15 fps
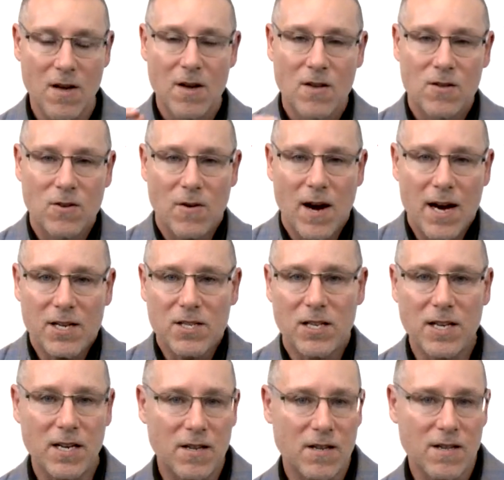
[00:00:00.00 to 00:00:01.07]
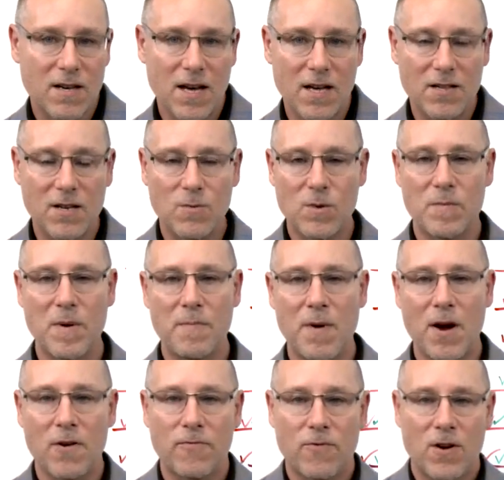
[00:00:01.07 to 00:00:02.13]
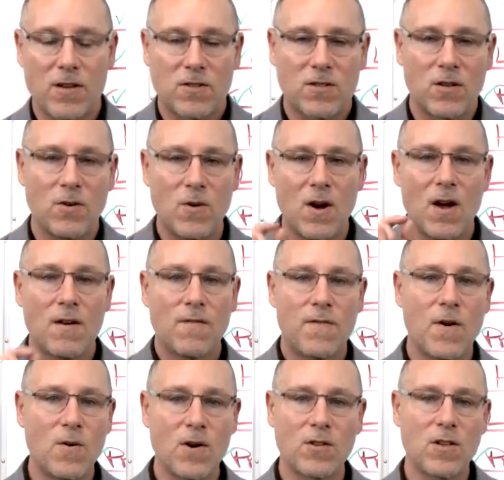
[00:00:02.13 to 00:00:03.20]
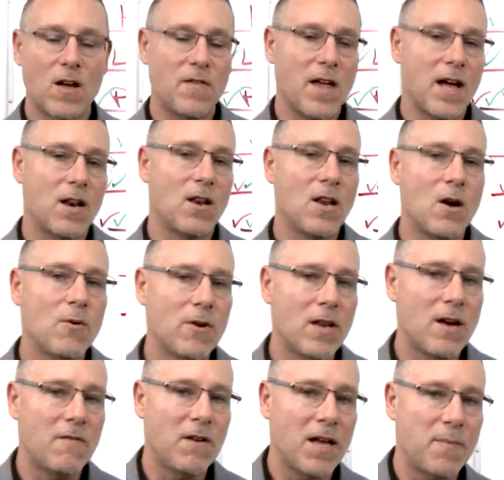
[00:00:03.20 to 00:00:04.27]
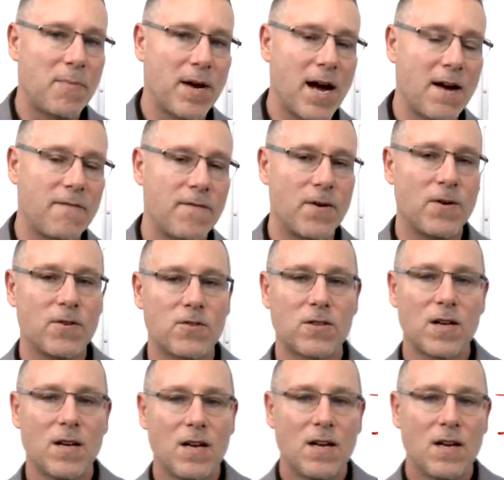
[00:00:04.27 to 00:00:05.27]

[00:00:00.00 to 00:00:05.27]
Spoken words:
So actually, in this case, it would be better for us to focus on that lower level API first.